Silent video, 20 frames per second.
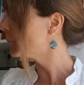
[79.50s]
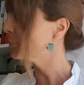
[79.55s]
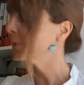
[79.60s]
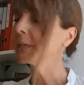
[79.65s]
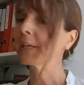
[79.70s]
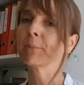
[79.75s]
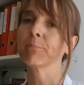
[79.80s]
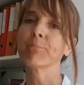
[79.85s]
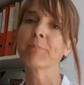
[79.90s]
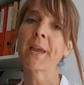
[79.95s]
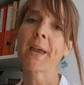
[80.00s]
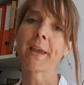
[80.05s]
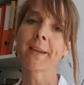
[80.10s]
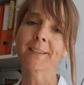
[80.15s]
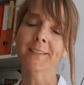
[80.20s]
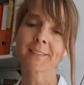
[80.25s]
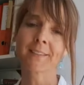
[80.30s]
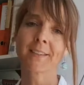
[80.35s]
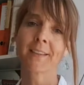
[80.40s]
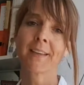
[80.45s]
big
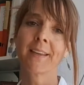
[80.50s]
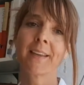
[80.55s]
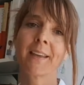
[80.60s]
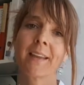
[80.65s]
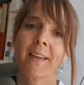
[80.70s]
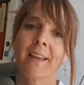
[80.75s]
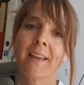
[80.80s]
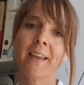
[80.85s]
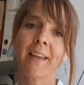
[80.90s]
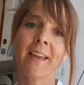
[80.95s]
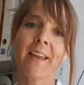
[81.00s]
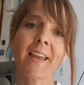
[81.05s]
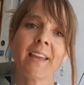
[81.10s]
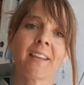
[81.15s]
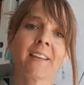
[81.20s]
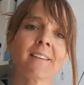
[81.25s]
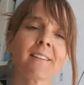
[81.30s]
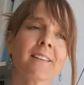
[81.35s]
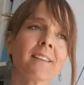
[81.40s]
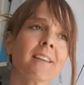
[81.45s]
impact.
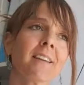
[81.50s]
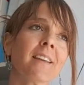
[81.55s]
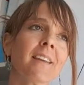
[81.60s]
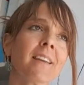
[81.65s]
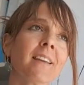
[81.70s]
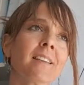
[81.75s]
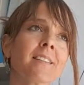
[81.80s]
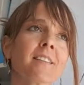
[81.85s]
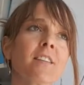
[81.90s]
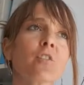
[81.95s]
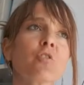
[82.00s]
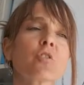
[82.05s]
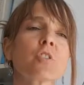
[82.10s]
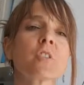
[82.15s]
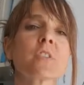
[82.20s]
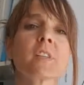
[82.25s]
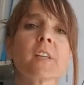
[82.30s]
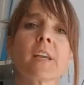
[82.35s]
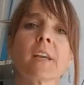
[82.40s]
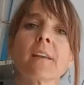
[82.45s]
And it's
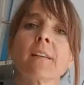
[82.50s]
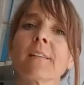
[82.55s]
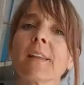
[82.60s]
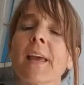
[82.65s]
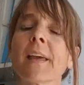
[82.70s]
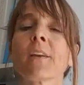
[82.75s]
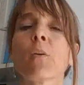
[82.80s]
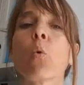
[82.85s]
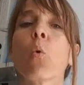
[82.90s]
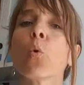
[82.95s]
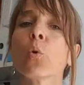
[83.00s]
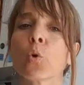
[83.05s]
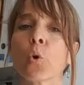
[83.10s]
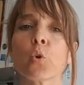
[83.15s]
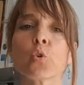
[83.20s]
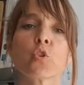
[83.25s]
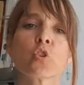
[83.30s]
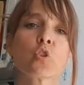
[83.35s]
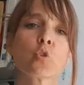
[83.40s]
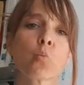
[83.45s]
interesting that all
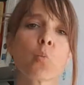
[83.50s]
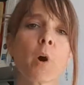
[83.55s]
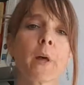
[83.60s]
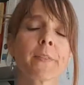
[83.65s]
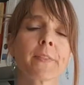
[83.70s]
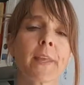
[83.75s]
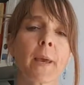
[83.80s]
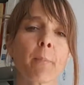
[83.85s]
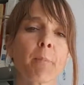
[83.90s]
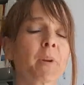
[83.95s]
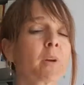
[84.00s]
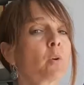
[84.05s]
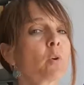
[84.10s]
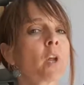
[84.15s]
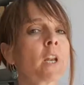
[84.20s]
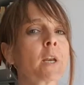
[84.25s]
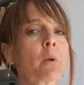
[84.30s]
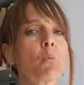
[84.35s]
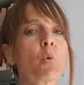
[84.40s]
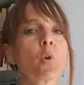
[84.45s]
coaches want that, but
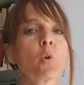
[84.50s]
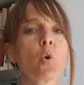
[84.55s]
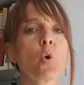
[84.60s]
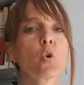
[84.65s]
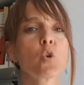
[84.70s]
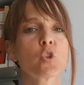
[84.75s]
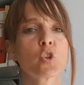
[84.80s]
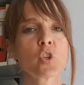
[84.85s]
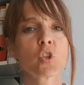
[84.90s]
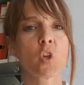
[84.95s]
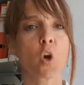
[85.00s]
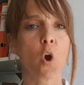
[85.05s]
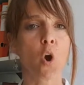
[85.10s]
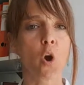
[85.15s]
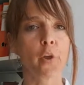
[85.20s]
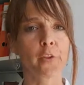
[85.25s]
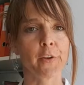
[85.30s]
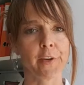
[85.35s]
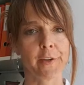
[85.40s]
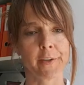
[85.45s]
not all coaches
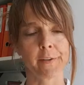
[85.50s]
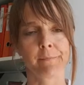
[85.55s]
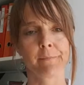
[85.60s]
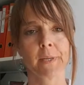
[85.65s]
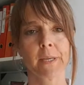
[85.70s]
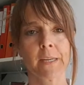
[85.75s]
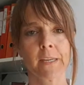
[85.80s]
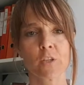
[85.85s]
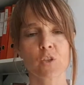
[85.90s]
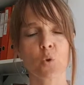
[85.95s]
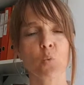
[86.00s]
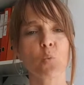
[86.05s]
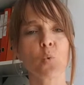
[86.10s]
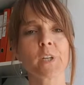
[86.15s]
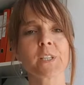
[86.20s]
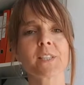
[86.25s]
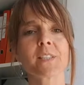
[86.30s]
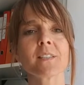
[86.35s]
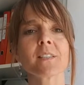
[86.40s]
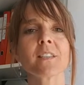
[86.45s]
are there. So
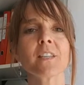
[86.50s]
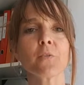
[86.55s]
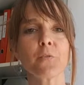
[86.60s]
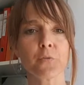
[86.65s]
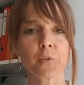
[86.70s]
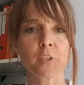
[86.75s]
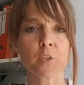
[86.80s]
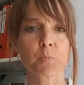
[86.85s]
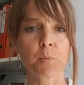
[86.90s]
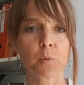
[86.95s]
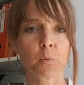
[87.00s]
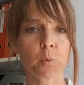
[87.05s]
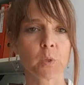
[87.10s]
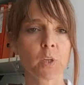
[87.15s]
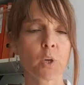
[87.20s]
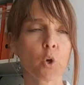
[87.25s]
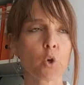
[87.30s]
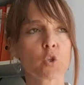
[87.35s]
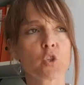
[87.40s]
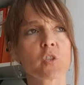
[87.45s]
what's the difference between
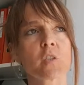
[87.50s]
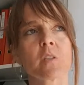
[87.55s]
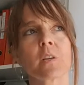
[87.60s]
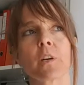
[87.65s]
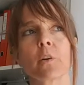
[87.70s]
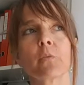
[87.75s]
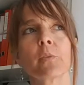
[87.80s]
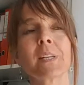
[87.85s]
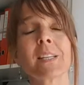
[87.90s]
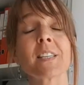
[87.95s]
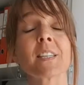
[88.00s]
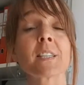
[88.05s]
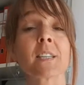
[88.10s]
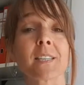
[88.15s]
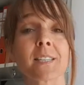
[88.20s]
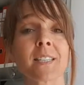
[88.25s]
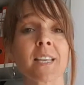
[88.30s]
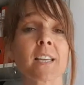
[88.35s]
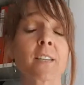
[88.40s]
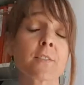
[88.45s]
coaches that are really
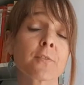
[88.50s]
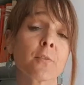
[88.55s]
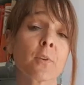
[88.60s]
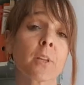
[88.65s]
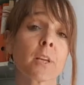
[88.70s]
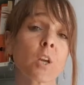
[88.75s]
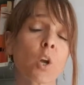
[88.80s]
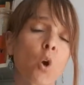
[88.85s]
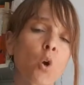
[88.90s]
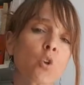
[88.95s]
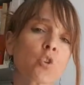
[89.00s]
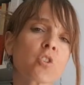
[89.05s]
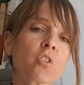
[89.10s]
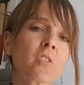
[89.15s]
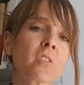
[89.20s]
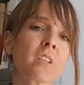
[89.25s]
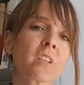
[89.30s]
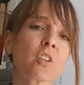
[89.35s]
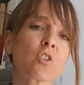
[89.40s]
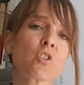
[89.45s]
successful and coaches
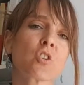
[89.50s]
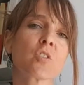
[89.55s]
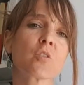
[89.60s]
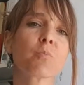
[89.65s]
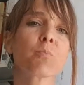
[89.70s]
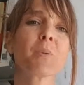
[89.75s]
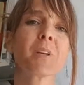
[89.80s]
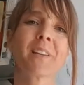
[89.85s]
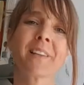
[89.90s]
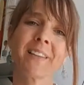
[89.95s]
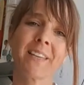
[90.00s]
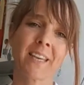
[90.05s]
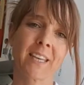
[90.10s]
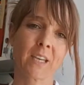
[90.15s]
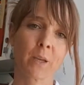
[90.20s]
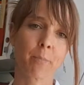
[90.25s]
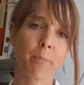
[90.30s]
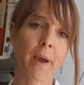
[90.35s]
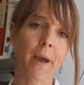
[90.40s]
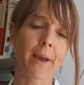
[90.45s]
that are just merely
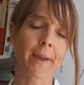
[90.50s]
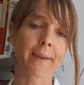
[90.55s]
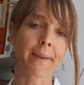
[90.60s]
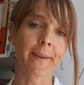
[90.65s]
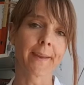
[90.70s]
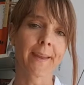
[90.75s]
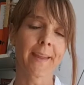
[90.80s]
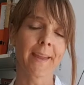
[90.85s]
getting by?